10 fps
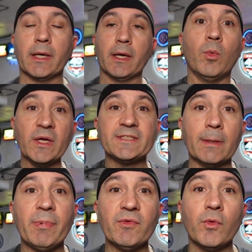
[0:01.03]
What's
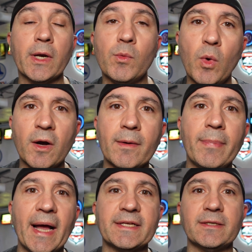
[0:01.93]
up everyone, and welcome
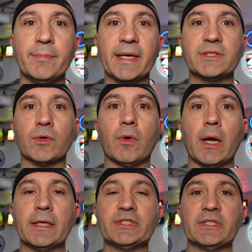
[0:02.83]
back to Mig's
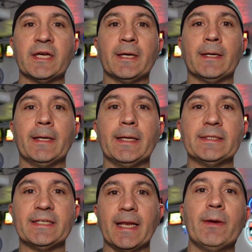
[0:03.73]
Garage.
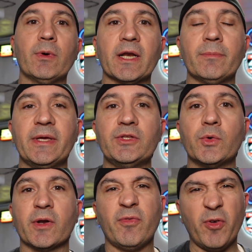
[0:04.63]
And today we're going to be
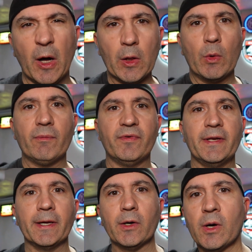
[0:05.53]
doing a follow-up
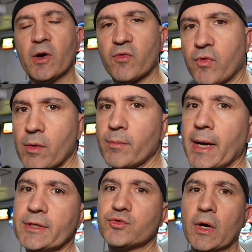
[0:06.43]
video from
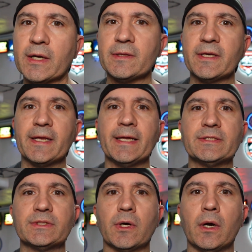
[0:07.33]
my trunk lid
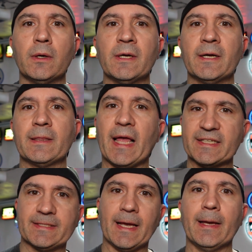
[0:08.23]
install.
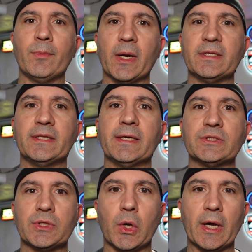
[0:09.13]
Last time when I did the
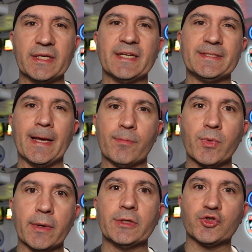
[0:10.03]
install, I did a
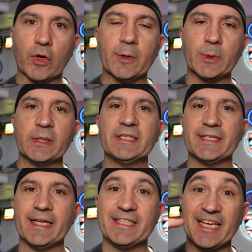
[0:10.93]
temporary trunk release,
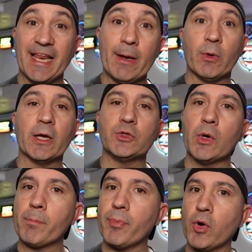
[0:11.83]
and today we're going to do
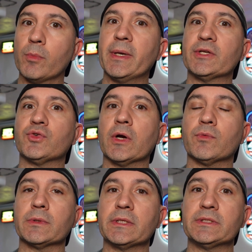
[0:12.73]
a permanent trunk
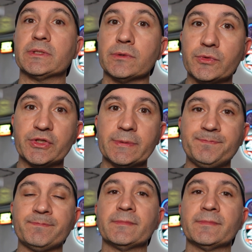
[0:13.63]
release solution,